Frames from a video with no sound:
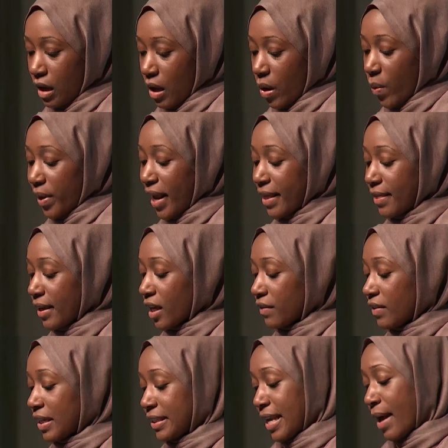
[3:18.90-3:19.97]
When I think of
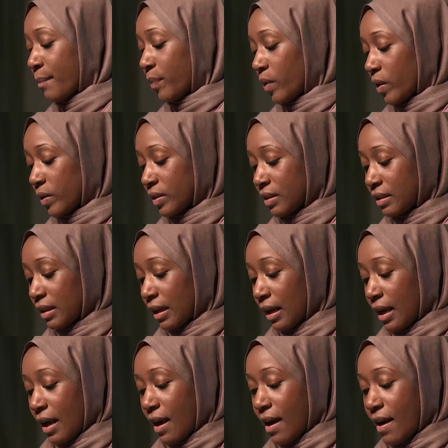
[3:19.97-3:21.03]
examples
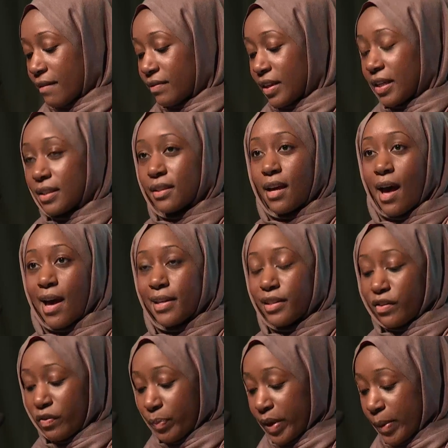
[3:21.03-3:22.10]
of these kinds
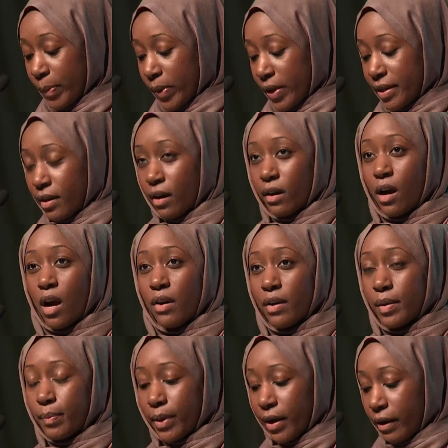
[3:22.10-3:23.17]
of people in our
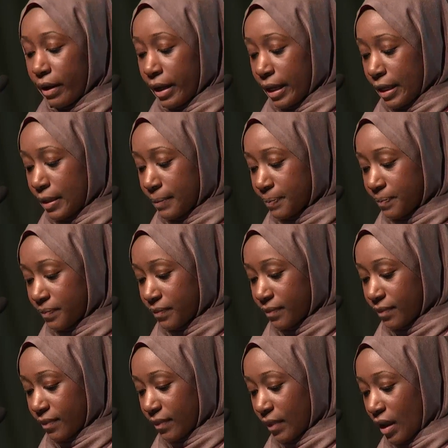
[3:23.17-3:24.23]
current period,
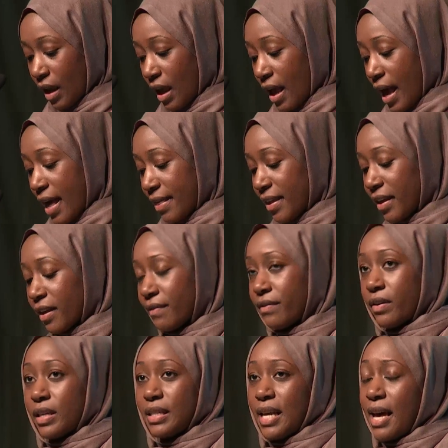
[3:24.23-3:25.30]
I think of
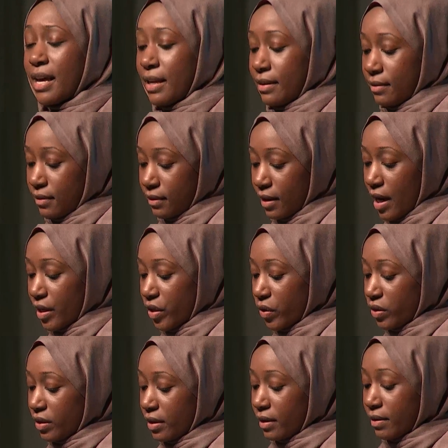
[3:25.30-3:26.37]
Razan and
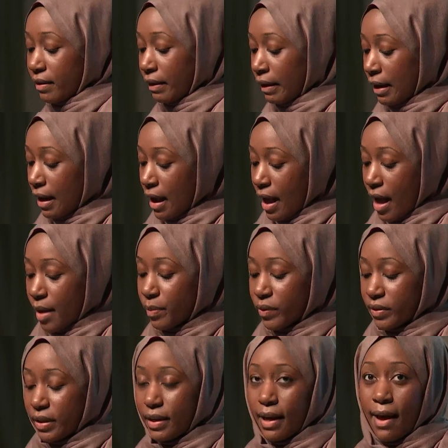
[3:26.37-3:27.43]
Yusr, Abu
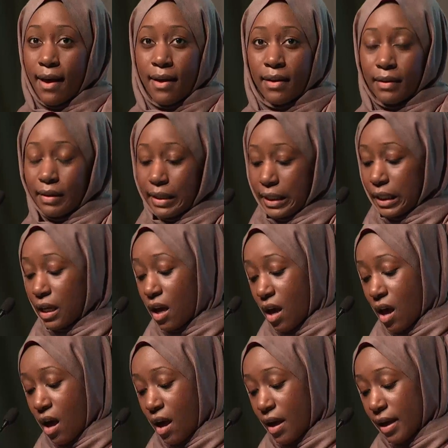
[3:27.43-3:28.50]
Salha,
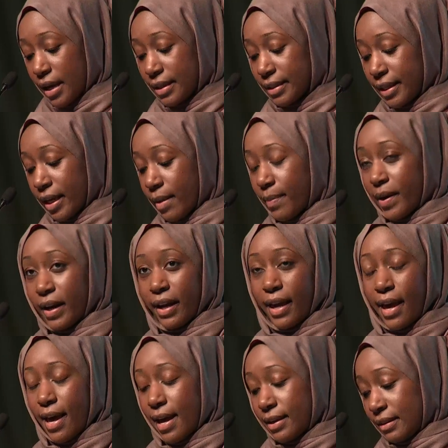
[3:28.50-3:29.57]
and Dia
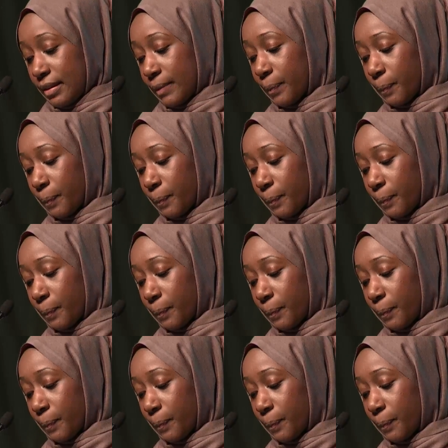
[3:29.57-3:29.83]
Barakat,